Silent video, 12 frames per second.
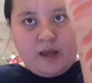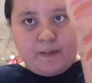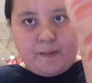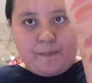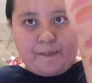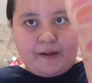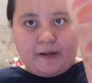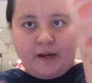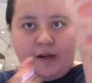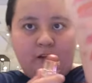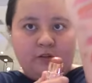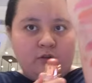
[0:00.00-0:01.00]
ay may
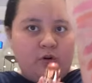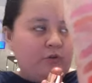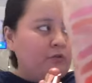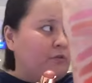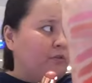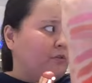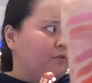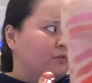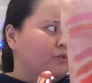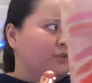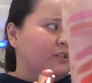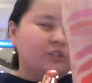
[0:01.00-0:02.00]
pagka
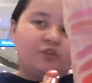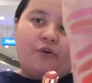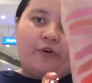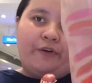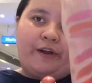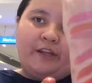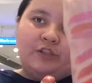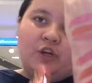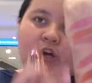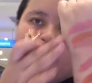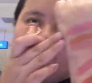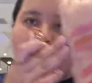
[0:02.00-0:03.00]
nudish orange.
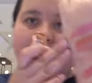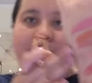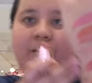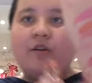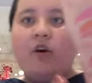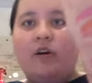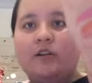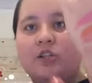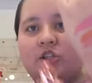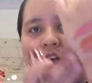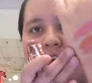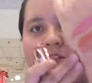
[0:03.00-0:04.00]
So here are all the
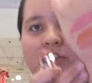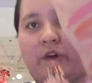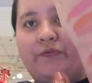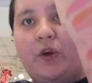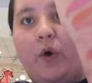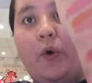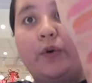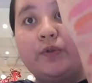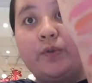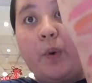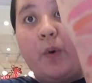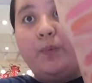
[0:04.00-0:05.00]
shades of the
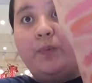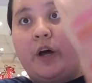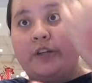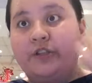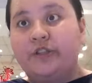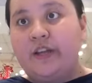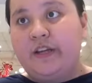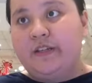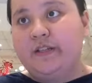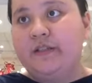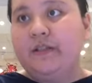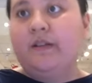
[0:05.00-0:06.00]
OTWOO blush
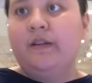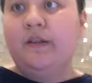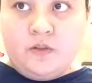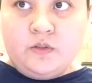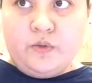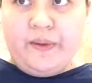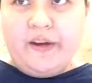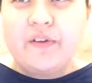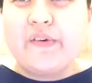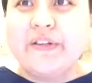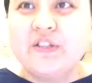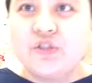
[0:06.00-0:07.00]
sticks. So we are
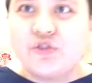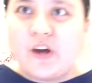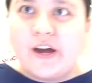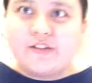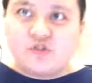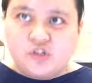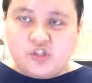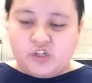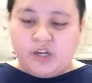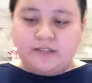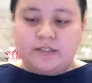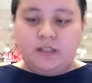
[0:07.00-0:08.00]
going to try 3
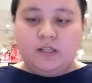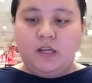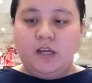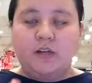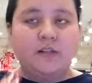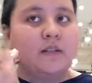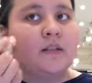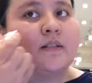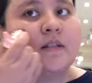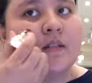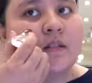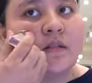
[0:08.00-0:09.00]
shades in here.
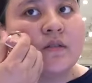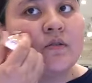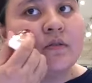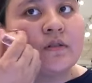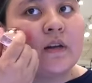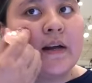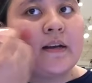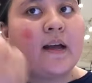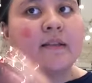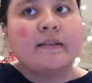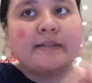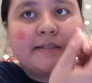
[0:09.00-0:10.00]
Try
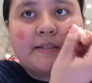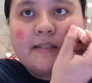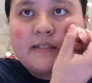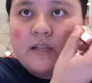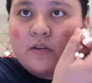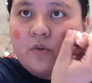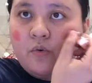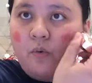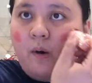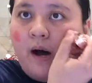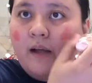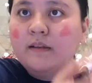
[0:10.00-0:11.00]
natin si
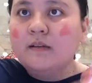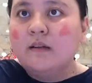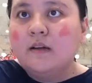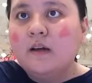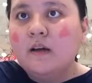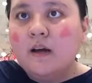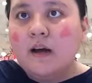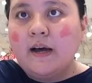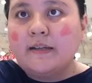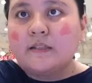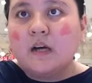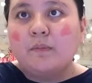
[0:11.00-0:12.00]
01
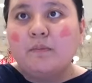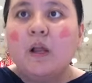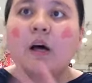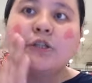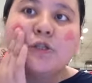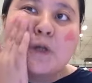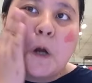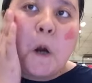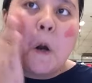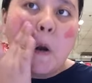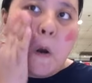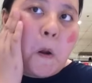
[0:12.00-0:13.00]
as a blush.
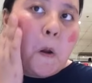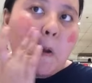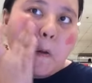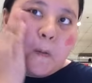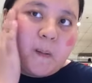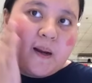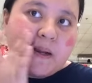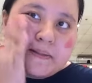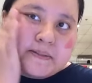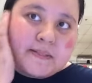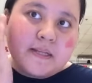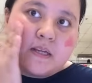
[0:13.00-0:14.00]

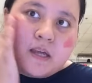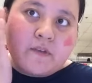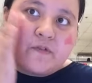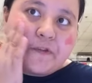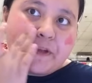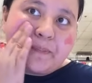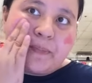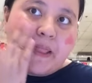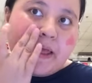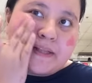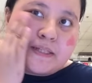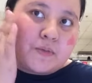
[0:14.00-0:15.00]
Let's see if it
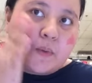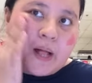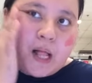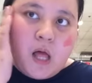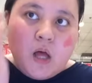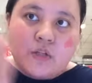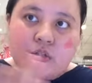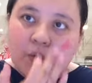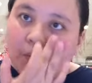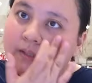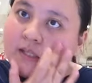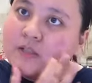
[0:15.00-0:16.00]
blends well.
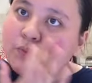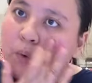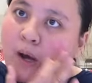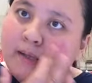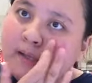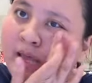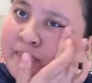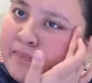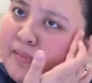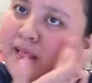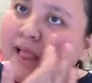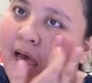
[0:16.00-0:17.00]
So this one, it
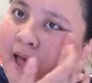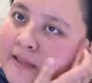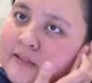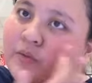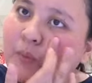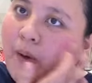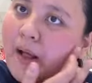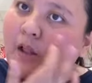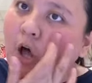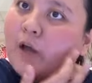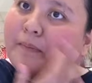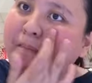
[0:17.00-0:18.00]
blends well
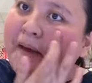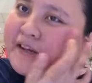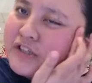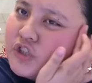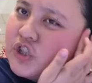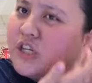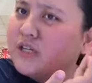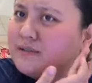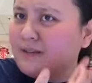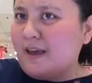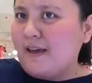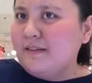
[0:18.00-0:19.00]
on my
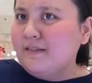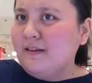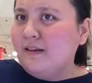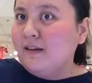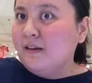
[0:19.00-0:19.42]
cheeks and